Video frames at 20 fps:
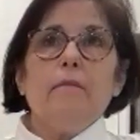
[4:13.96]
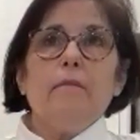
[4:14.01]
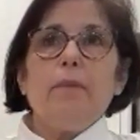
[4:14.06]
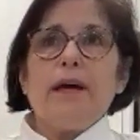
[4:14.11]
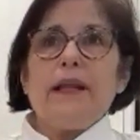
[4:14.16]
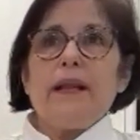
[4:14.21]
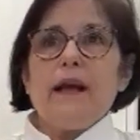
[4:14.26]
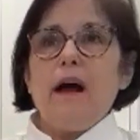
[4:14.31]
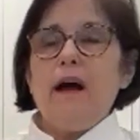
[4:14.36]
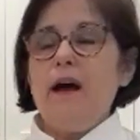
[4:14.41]

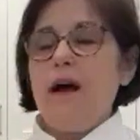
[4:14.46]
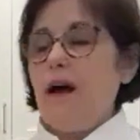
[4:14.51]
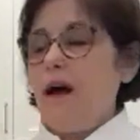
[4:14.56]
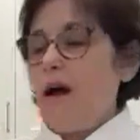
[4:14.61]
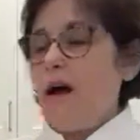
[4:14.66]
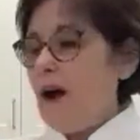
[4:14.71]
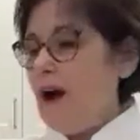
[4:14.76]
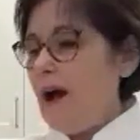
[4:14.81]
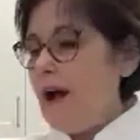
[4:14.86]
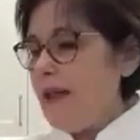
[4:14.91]
But
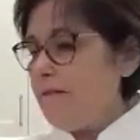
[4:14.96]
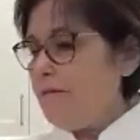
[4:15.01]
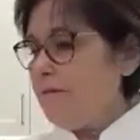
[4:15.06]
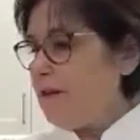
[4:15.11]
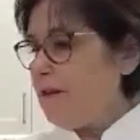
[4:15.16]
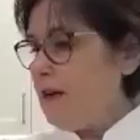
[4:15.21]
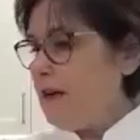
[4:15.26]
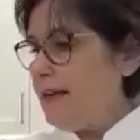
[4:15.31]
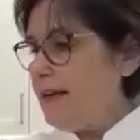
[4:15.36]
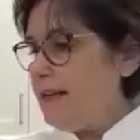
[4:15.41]
I
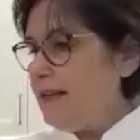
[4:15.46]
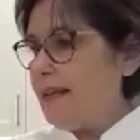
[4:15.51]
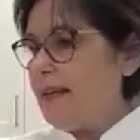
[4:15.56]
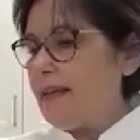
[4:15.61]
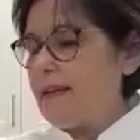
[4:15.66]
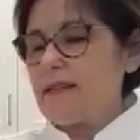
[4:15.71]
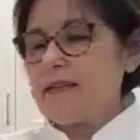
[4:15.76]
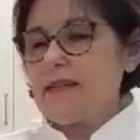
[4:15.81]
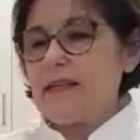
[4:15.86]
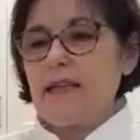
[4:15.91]
find
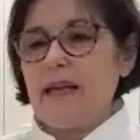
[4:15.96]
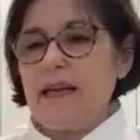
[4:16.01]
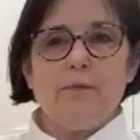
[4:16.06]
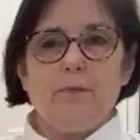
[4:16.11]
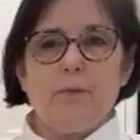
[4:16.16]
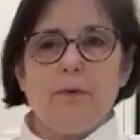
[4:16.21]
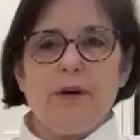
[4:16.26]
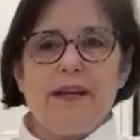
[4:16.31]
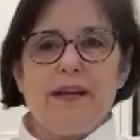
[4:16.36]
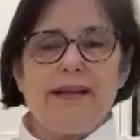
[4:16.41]
that
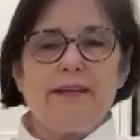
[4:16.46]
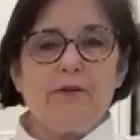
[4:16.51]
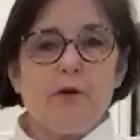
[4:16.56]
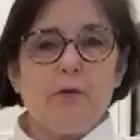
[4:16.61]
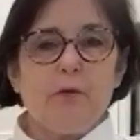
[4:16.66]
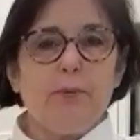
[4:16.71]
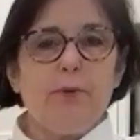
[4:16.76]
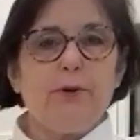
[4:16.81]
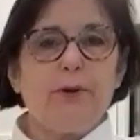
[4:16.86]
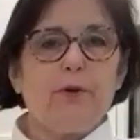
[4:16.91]
when I
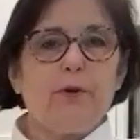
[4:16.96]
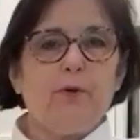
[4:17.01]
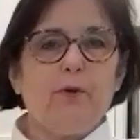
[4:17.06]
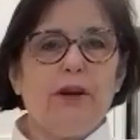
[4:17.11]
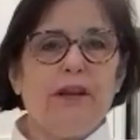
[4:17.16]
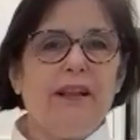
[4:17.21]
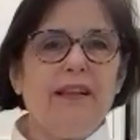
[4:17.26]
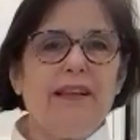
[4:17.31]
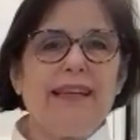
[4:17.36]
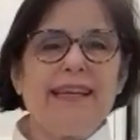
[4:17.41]
don't put
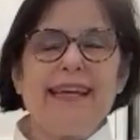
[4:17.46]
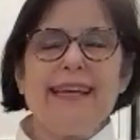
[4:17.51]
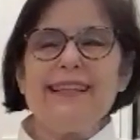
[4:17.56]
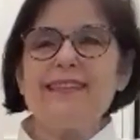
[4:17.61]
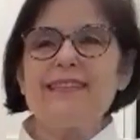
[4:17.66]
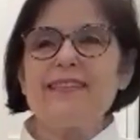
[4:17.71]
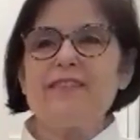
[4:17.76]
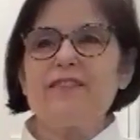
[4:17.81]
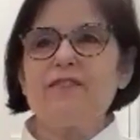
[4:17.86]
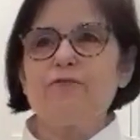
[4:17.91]
oil, it
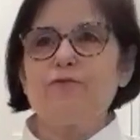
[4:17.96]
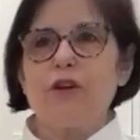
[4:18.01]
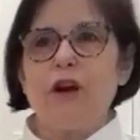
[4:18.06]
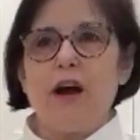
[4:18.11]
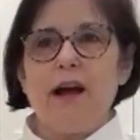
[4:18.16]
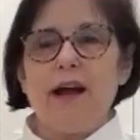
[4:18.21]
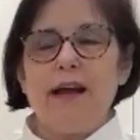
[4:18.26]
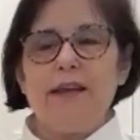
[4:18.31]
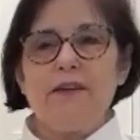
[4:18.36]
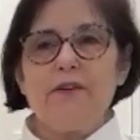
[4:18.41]
gets dry.